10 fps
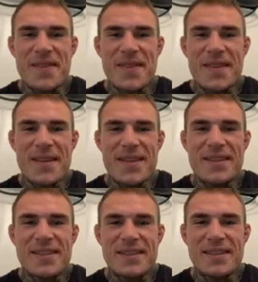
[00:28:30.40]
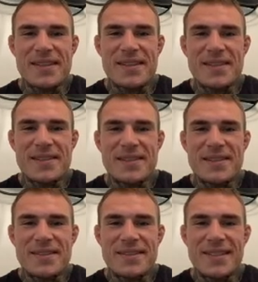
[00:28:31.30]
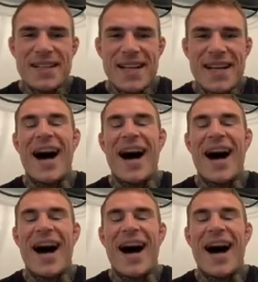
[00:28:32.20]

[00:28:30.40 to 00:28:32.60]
[no speech]